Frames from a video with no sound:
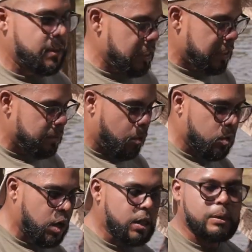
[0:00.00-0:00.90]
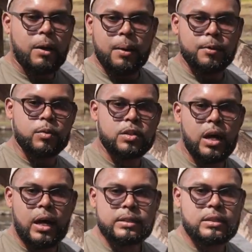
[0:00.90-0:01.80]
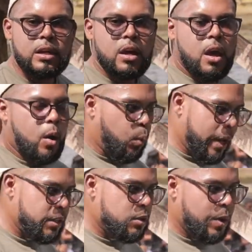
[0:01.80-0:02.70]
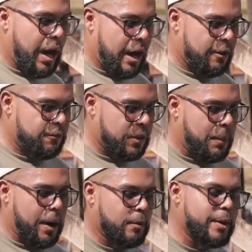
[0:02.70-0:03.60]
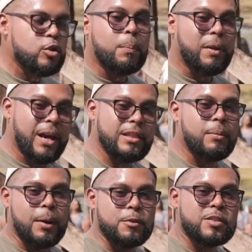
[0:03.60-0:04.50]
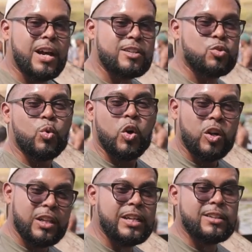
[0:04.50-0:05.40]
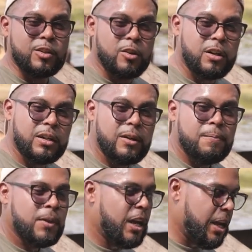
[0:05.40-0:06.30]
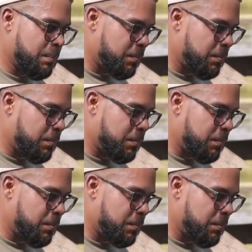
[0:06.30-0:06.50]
the smoke on the barbecue sauce. When you apply the barbecue sauce too early in the cook, the